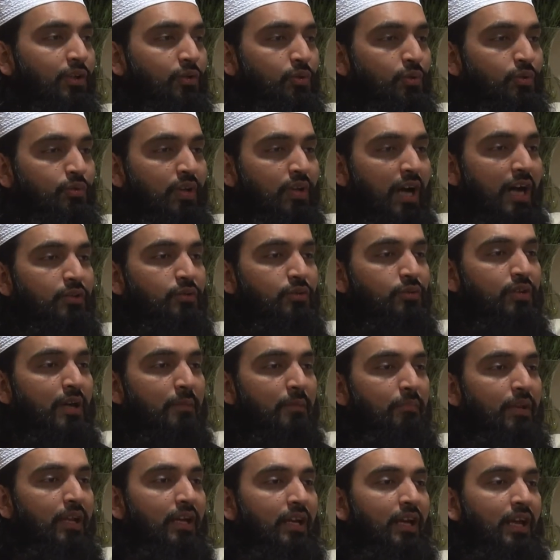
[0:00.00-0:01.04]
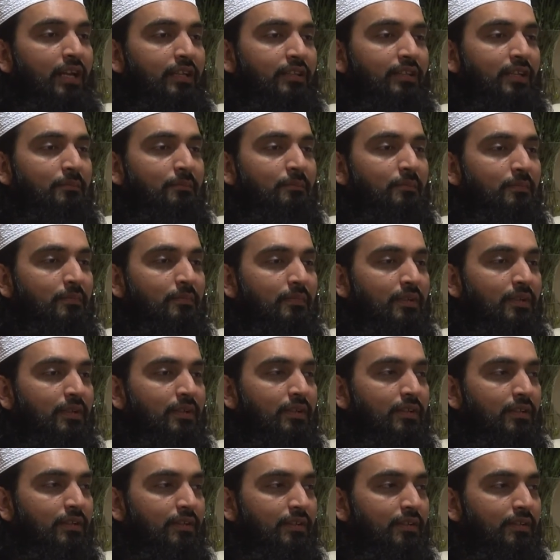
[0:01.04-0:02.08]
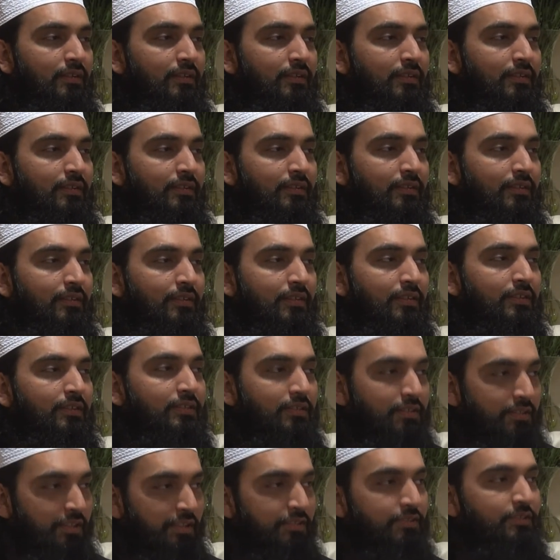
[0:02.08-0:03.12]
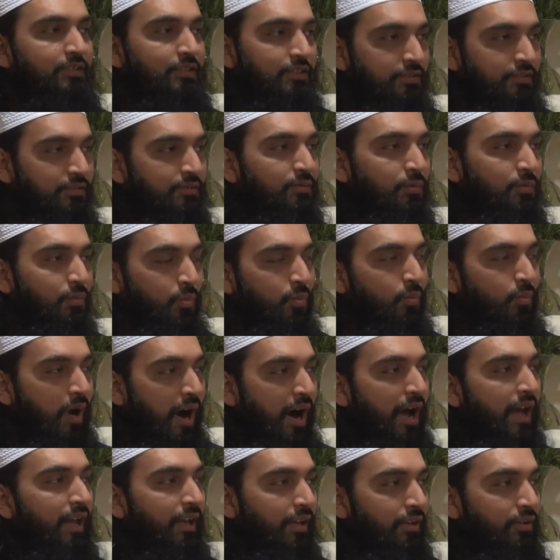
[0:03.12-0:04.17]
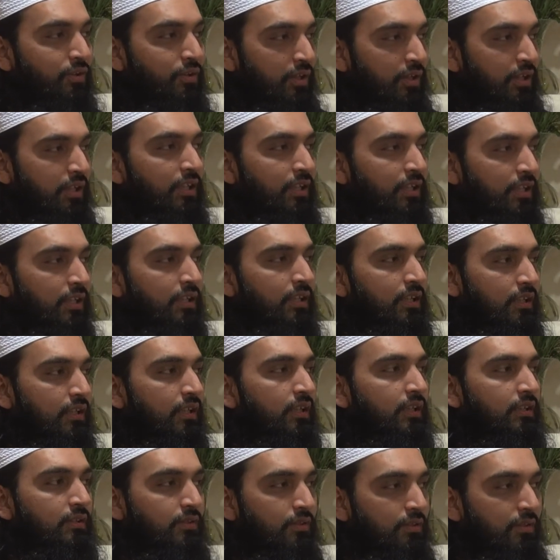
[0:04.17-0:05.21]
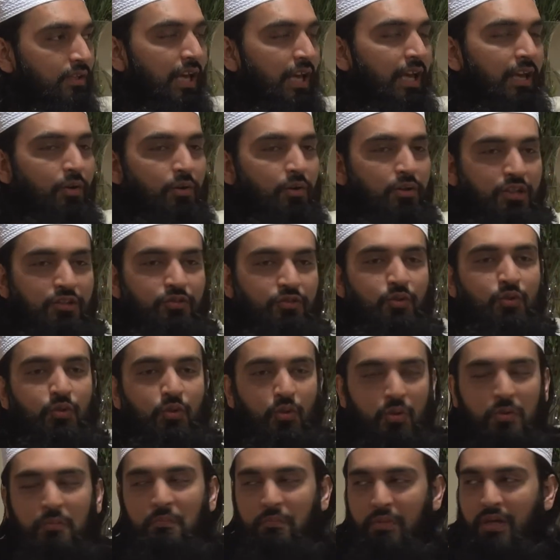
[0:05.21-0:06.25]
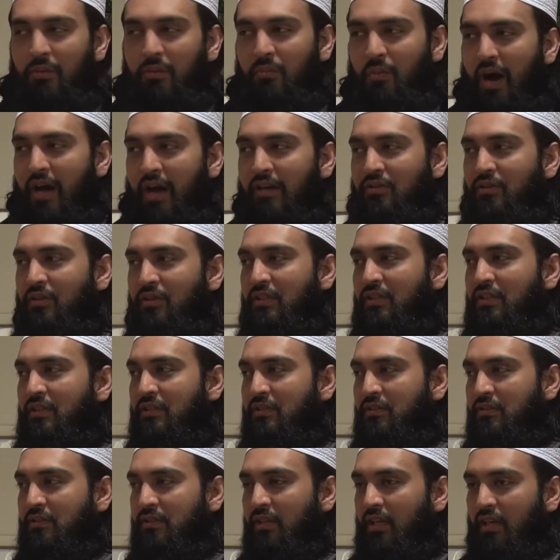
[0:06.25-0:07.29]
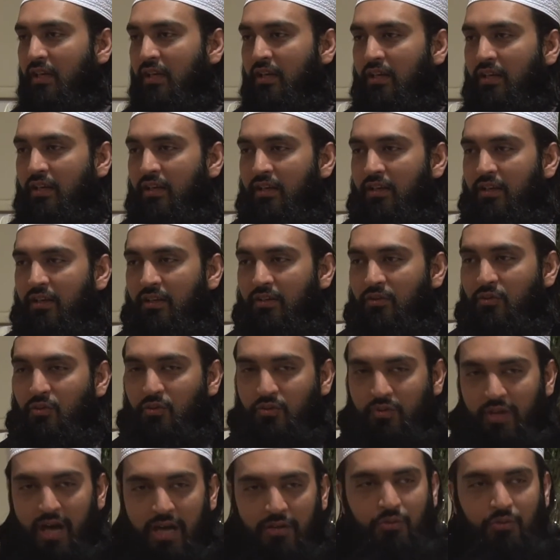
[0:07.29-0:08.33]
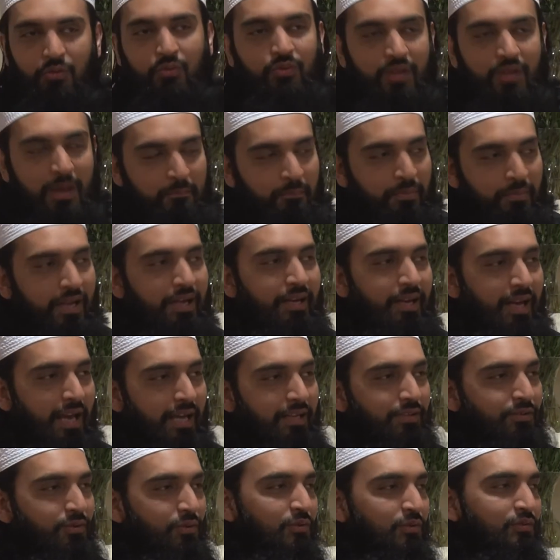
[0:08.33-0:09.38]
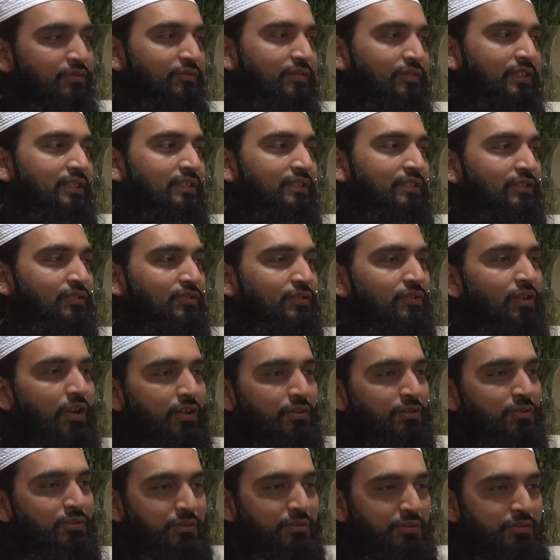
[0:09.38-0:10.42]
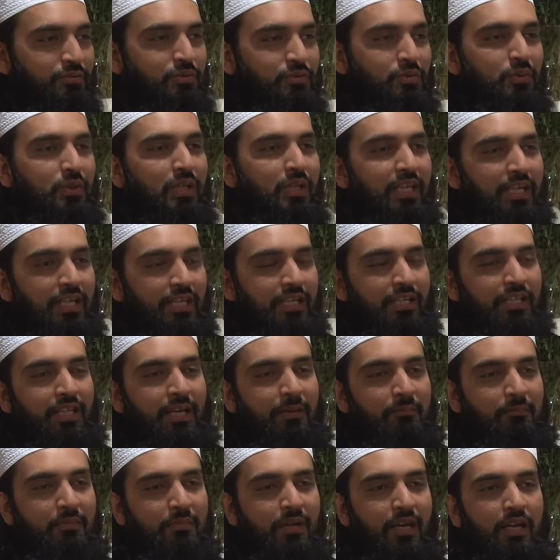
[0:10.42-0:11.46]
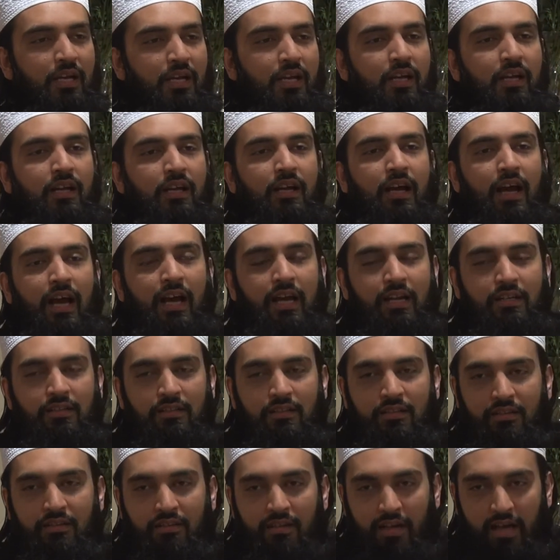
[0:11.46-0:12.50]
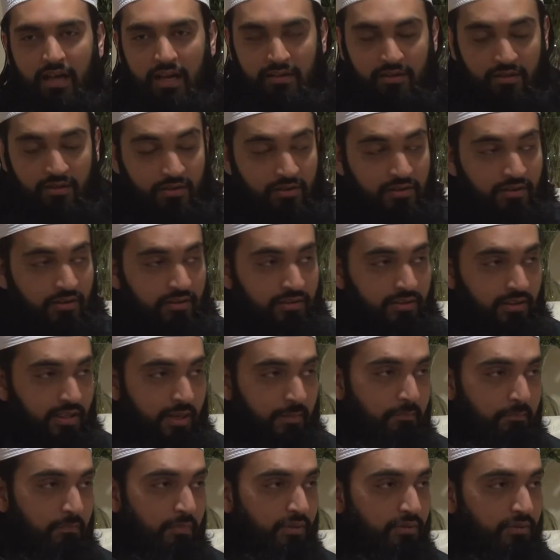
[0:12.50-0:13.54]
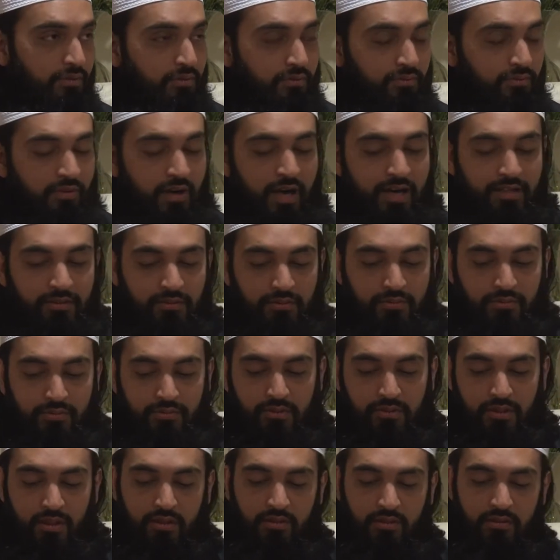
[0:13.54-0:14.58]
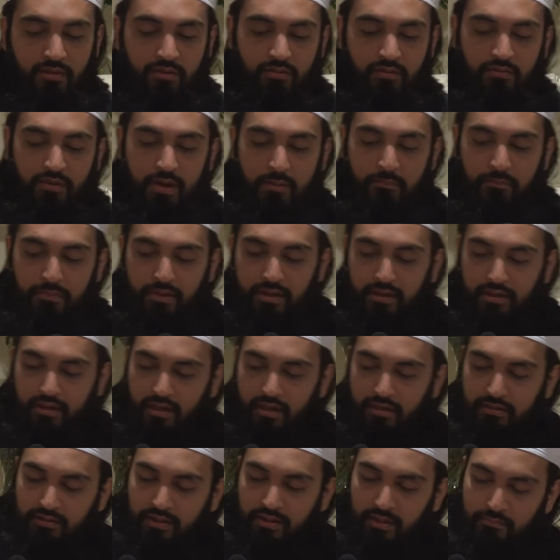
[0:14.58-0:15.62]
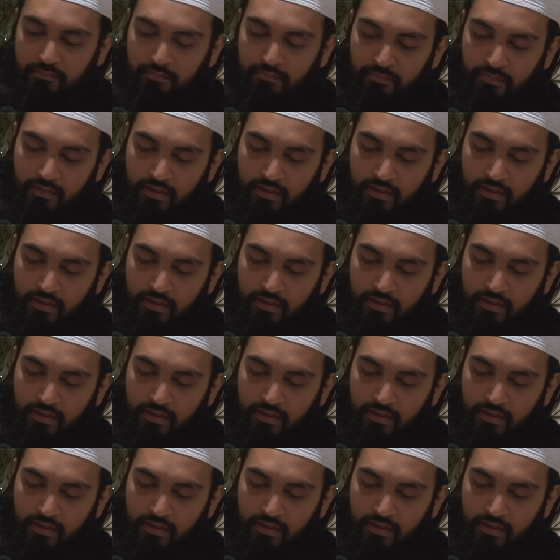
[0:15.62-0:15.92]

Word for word: To try to replicate them. Now, this is why you're here today, or this should be why you're here today. To try to replicate those features, not just to hear them and, and learn them, but to try to replicate them.